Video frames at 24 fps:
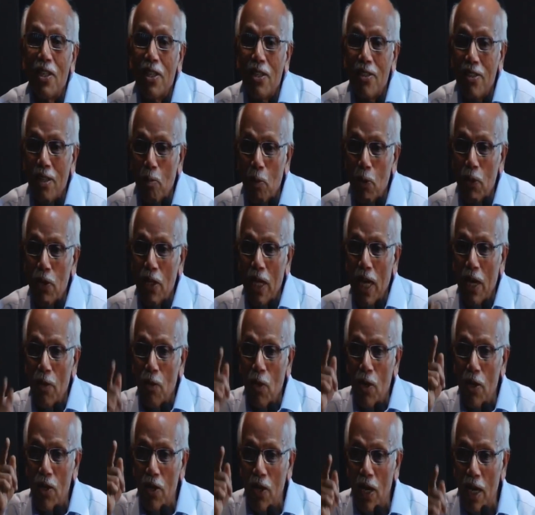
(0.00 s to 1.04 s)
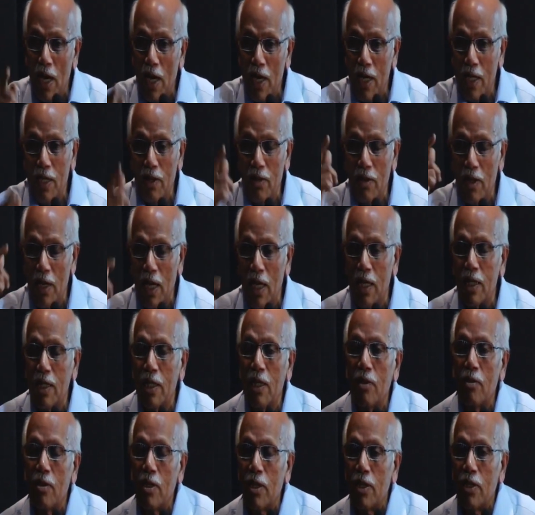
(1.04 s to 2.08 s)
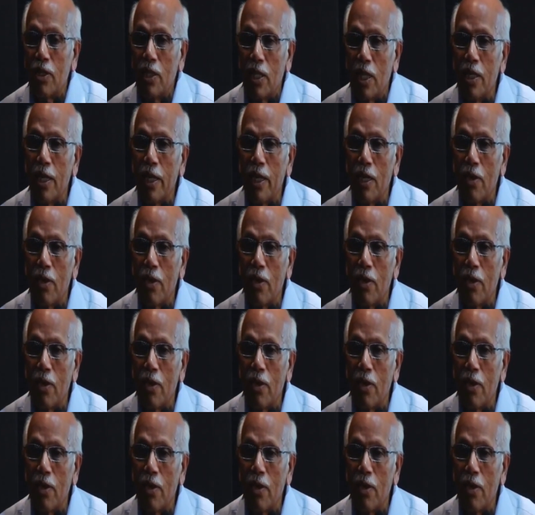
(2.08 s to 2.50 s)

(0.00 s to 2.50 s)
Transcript: Supposing I want to hurt our chartered